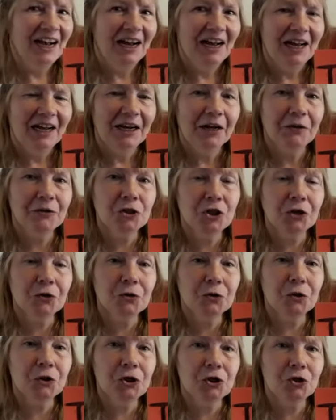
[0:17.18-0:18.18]
Hello
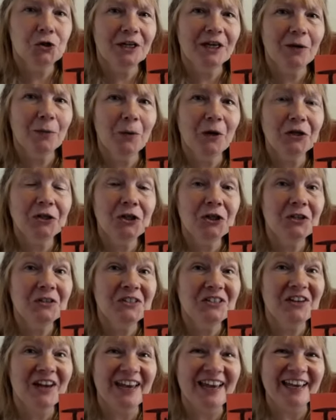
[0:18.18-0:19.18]
children, Tricky Word
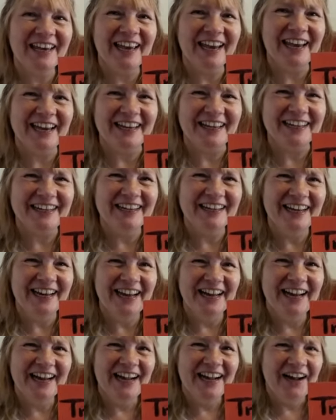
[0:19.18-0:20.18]
Tuesday again.
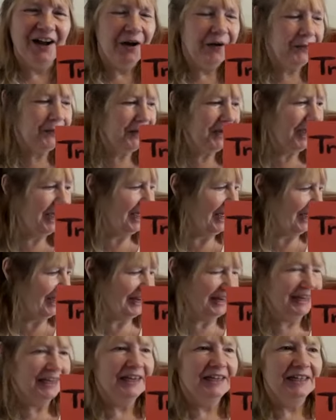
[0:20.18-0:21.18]

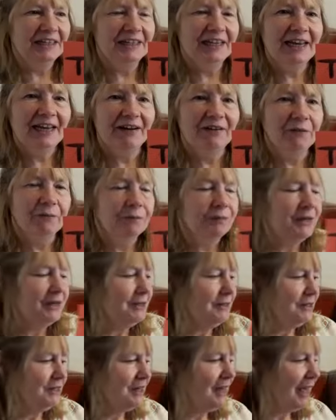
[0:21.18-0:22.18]
Okay, now
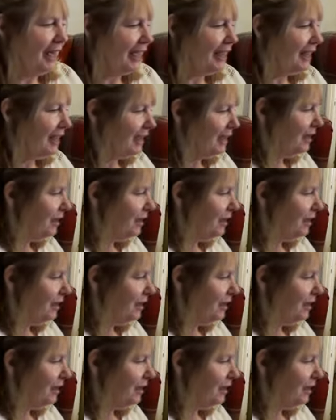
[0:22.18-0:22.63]
today